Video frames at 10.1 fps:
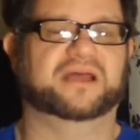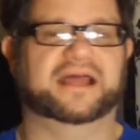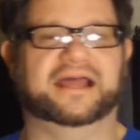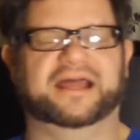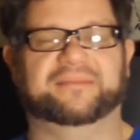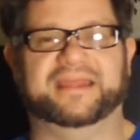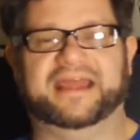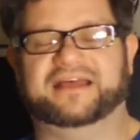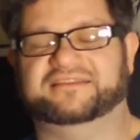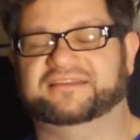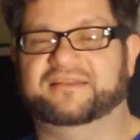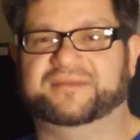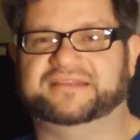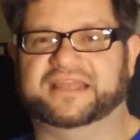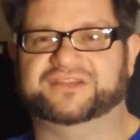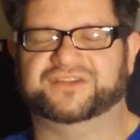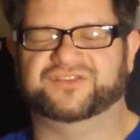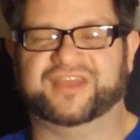It has its limitations.